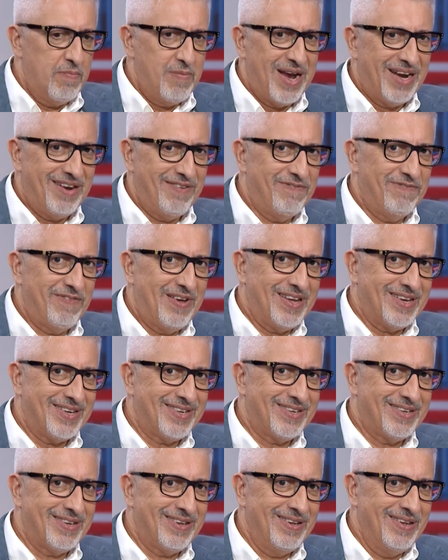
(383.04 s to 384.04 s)

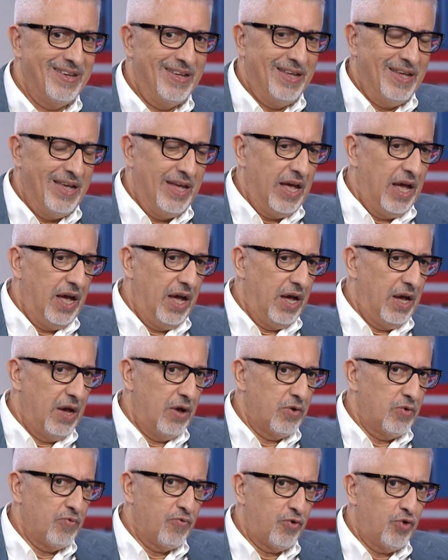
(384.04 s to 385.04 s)
manifest
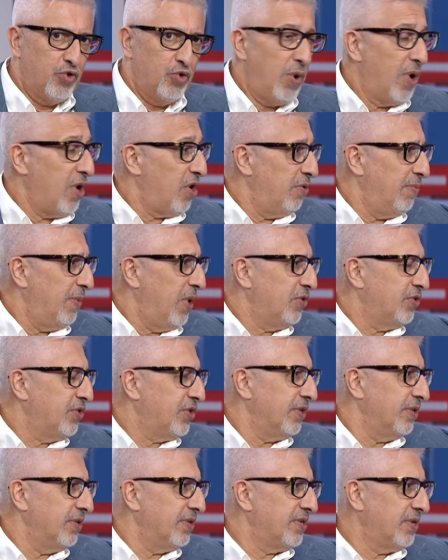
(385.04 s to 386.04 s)
through our
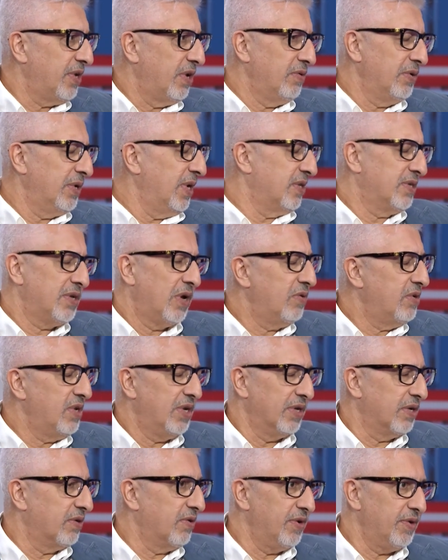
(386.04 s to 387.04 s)
emotions. So yeah,
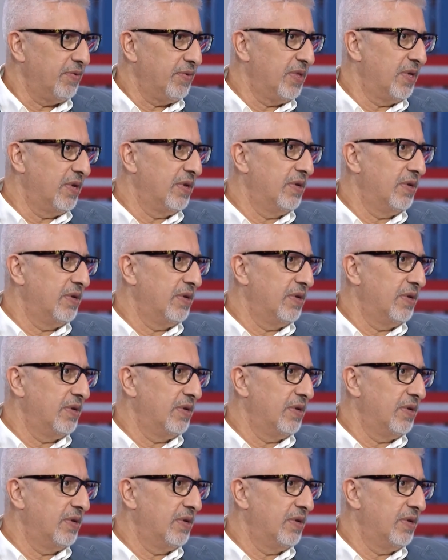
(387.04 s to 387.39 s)
totally agree with you.